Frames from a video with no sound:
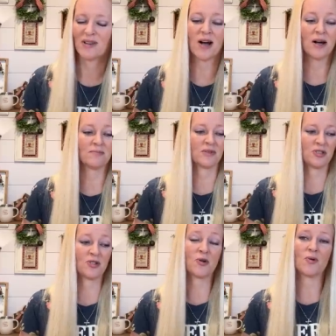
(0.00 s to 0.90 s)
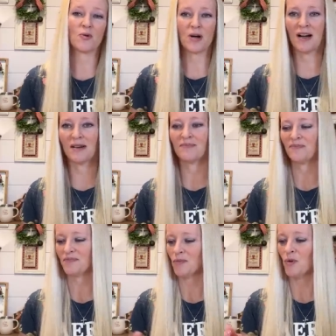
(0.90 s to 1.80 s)
Um, so
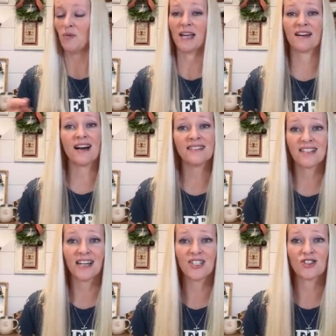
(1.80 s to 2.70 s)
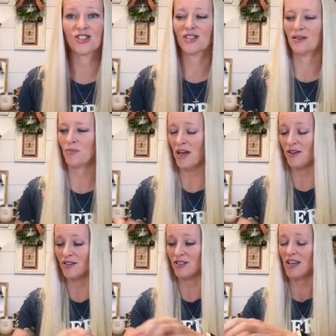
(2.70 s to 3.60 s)
um, we went and got Dutch
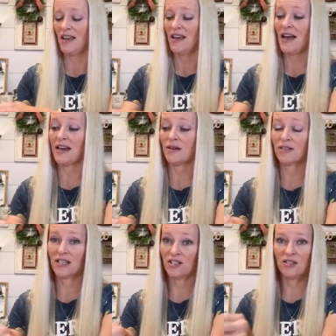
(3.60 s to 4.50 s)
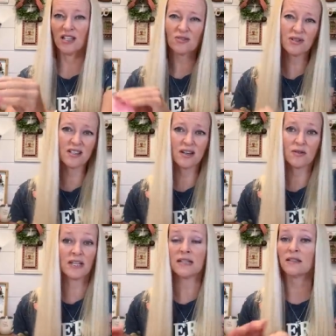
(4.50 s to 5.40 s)
Brothers, and I was like, "Do you guys want to
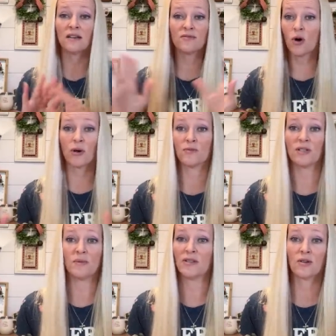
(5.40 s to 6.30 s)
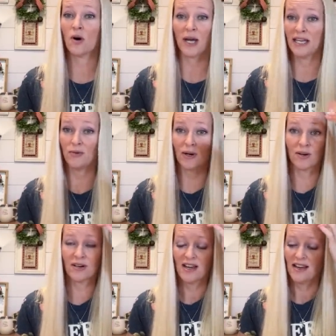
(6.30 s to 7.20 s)
go?" They love going with me. They'll go anywhere.